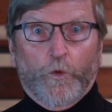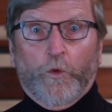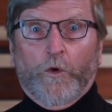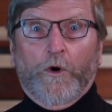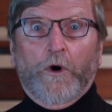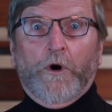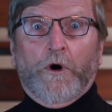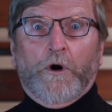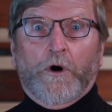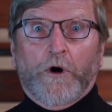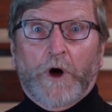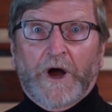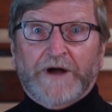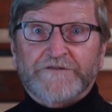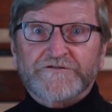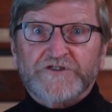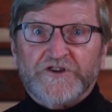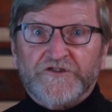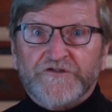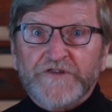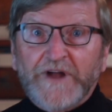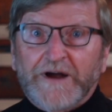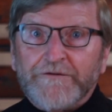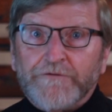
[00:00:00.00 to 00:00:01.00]
whoa, I've
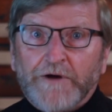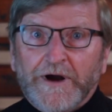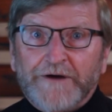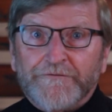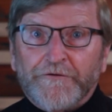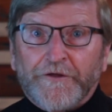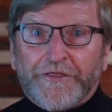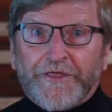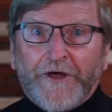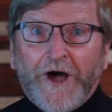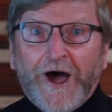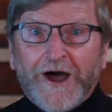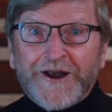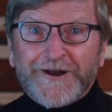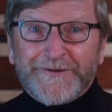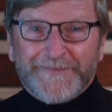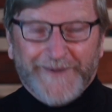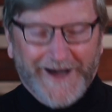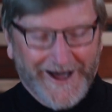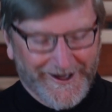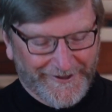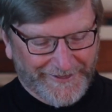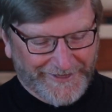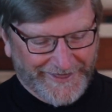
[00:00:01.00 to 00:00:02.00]
just never ever thought
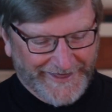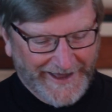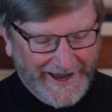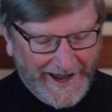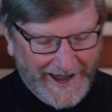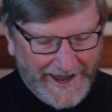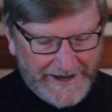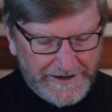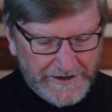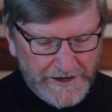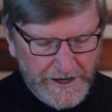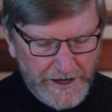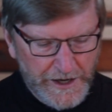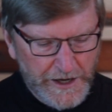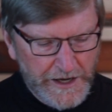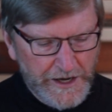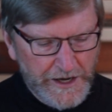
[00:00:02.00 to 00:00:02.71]
about that.